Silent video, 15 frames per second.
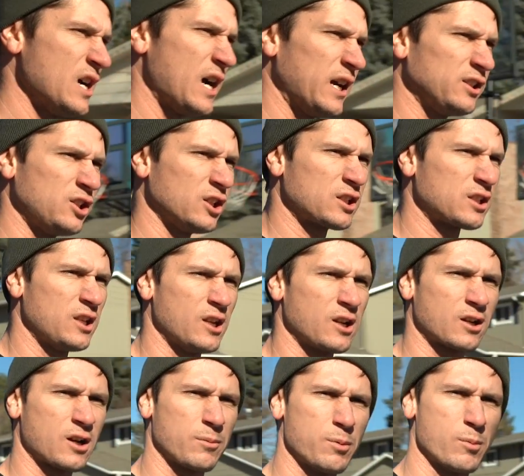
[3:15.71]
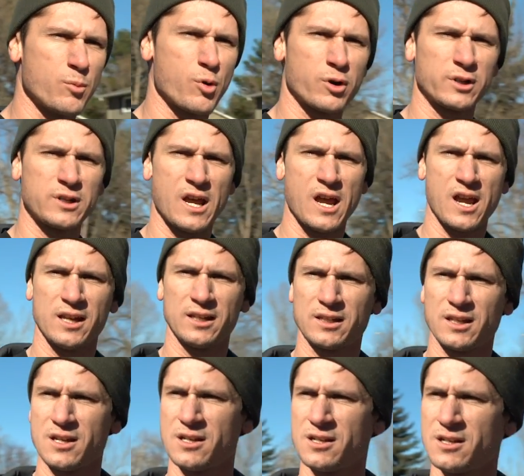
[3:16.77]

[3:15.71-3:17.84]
I just need a couple more days.